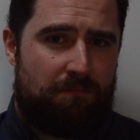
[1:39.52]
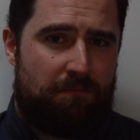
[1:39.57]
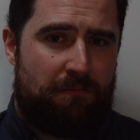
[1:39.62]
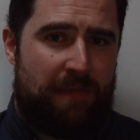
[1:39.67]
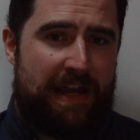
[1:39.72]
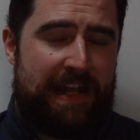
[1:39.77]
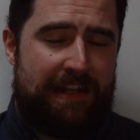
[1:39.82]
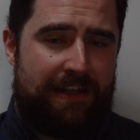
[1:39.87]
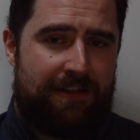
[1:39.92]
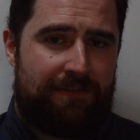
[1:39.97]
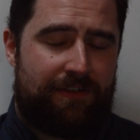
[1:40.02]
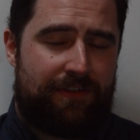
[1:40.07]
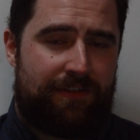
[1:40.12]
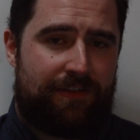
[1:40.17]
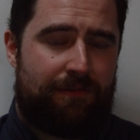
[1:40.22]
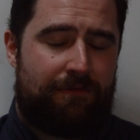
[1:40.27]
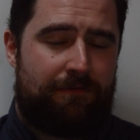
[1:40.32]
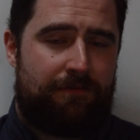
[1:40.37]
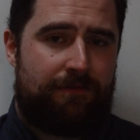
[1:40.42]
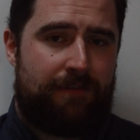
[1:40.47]
many of
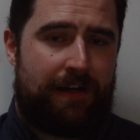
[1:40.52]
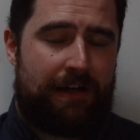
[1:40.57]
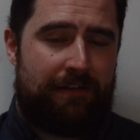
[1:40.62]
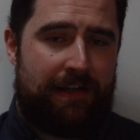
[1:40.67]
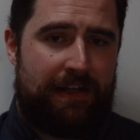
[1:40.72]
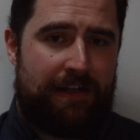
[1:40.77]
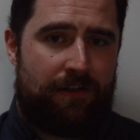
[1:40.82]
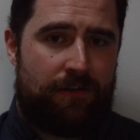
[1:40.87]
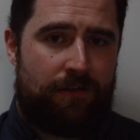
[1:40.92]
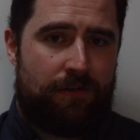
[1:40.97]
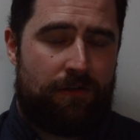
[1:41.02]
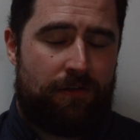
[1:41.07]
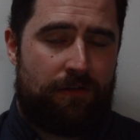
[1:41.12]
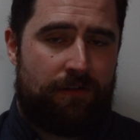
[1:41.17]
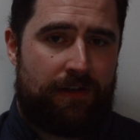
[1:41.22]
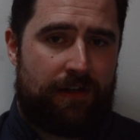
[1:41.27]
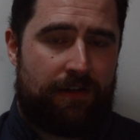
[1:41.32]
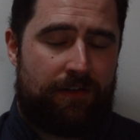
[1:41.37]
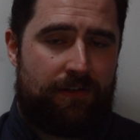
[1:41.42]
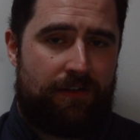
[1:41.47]
us are very
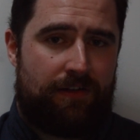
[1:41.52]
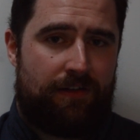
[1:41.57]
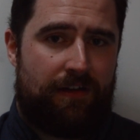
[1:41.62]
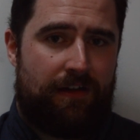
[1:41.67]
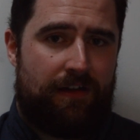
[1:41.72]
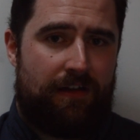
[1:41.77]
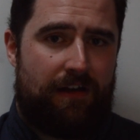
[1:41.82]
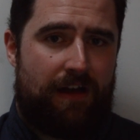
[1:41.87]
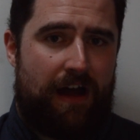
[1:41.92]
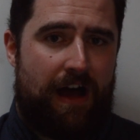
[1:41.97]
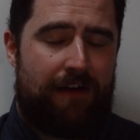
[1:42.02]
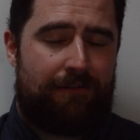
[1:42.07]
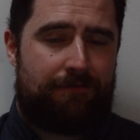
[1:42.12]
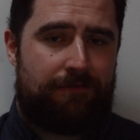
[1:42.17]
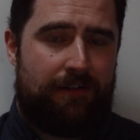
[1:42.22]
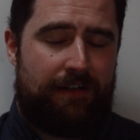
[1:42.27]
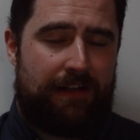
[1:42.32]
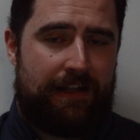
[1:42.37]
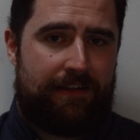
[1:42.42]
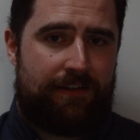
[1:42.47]
good at
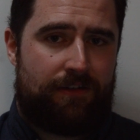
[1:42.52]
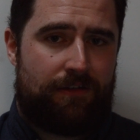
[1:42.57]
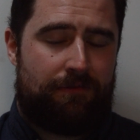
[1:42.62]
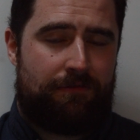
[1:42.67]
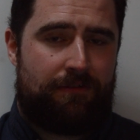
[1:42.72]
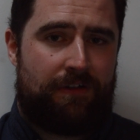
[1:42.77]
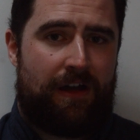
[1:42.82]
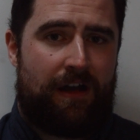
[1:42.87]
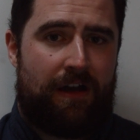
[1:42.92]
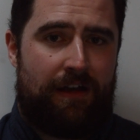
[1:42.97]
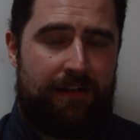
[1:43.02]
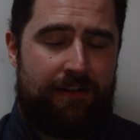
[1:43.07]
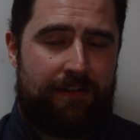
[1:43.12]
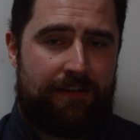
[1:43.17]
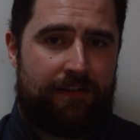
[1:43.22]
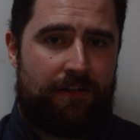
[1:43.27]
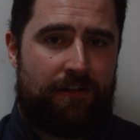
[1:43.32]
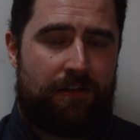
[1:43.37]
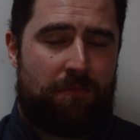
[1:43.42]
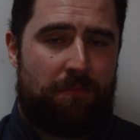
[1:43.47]
offering that sort of
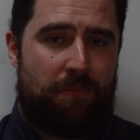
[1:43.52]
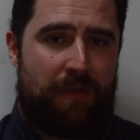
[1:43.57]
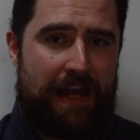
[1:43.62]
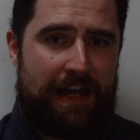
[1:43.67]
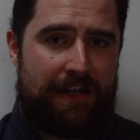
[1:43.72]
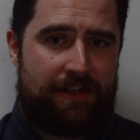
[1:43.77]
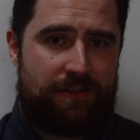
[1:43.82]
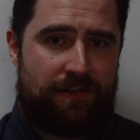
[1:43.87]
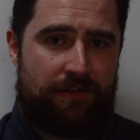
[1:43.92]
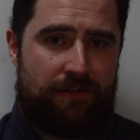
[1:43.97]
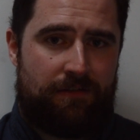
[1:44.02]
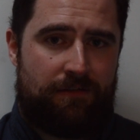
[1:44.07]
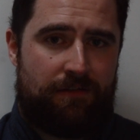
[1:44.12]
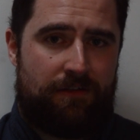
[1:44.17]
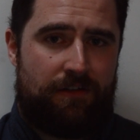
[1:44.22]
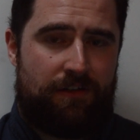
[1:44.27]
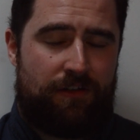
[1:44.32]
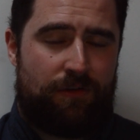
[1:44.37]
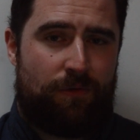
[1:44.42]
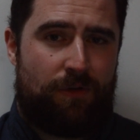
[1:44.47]
kindness and compassion
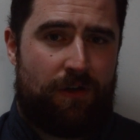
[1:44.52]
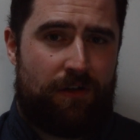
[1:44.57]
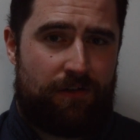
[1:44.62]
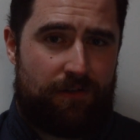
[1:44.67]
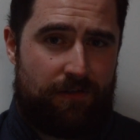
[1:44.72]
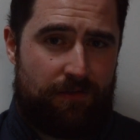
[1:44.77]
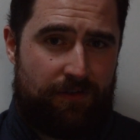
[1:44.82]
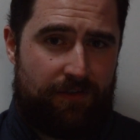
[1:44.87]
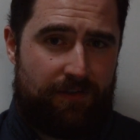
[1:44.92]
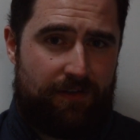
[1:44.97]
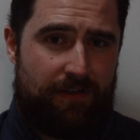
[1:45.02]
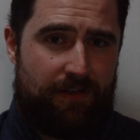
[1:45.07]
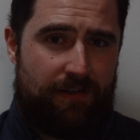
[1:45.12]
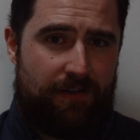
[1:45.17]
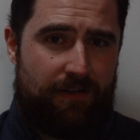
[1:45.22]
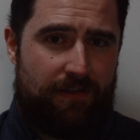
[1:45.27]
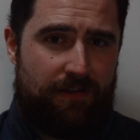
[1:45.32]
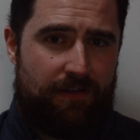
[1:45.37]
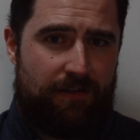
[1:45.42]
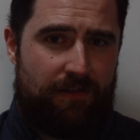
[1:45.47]
to others,
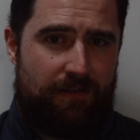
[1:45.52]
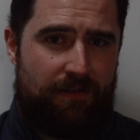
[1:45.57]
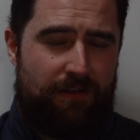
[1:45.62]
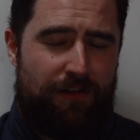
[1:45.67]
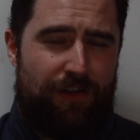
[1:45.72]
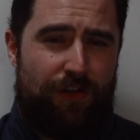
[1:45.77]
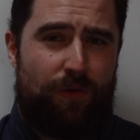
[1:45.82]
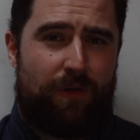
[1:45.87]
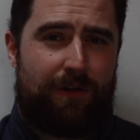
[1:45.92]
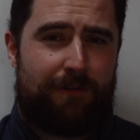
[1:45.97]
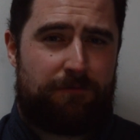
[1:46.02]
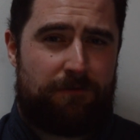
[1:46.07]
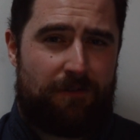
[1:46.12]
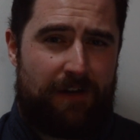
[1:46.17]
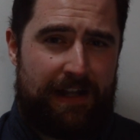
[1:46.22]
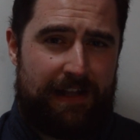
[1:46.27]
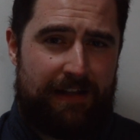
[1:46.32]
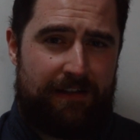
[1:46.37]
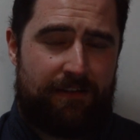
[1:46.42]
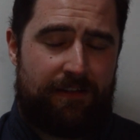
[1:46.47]
to our
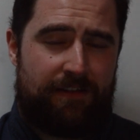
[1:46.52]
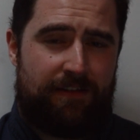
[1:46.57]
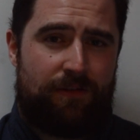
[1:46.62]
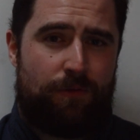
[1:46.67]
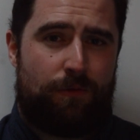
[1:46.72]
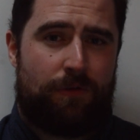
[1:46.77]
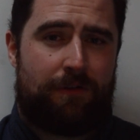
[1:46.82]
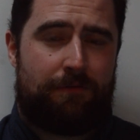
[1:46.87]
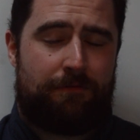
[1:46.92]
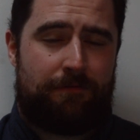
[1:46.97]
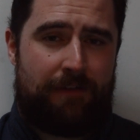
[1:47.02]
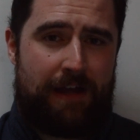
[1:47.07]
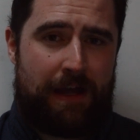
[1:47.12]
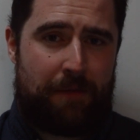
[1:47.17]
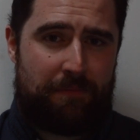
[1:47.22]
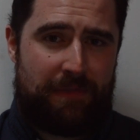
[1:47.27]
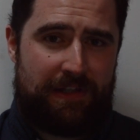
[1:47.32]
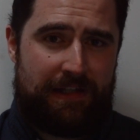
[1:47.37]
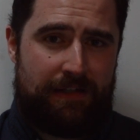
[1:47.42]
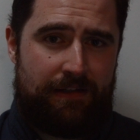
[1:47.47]
friends, to our
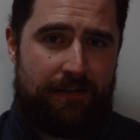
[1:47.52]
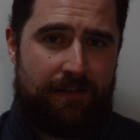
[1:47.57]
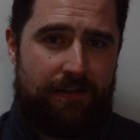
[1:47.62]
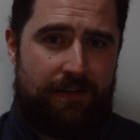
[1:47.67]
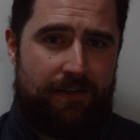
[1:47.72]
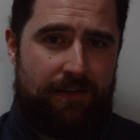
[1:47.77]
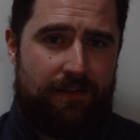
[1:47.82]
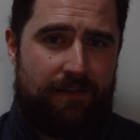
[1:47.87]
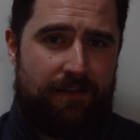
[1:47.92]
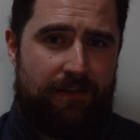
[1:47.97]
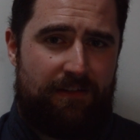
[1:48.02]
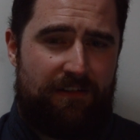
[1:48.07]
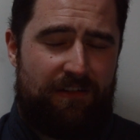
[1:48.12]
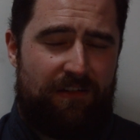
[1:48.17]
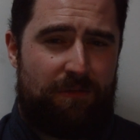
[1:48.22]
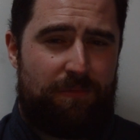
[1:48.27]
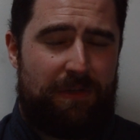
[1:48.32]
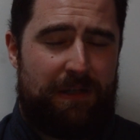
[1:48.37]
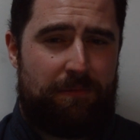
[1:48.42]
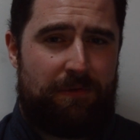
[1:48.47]
family,
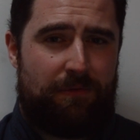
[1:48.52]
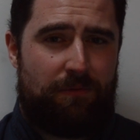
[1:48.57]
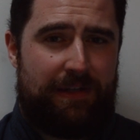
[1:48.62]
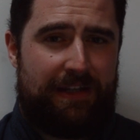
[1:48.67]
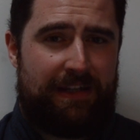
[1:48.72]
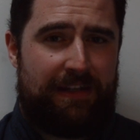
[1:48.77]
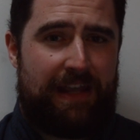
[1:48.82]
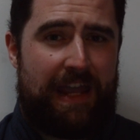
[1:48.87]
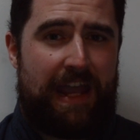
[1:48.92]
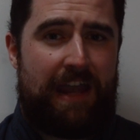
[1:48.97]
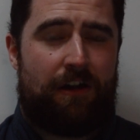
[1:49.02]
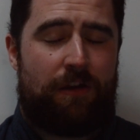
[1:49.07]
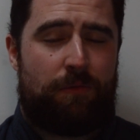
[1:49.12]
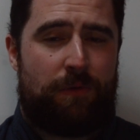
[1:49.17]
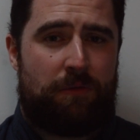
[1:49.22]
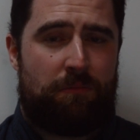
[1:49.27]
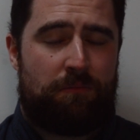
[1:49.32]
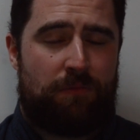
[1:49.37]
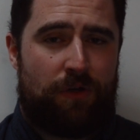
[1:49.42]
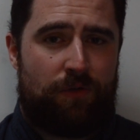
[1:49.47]
to the people we care
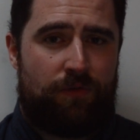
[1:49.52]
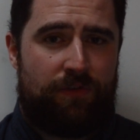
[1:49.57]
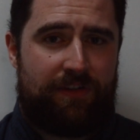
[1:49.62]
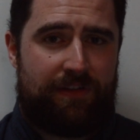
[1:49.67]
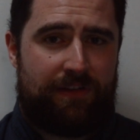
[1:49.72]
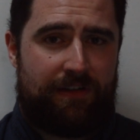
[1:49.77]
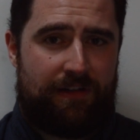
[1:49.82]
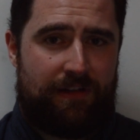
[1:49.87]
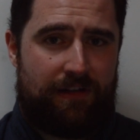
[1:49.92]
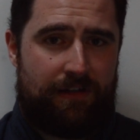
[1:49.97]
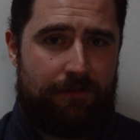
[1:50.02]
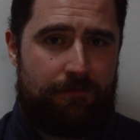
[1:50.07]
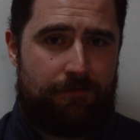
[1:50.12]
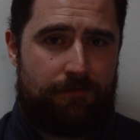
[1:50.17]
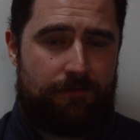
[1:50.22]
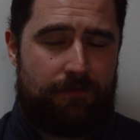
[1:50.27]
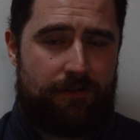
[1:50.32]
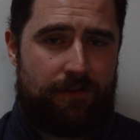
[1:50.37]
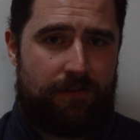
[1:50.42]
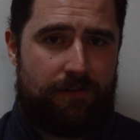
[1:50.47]
about most in
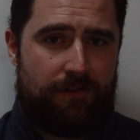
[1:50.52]
life.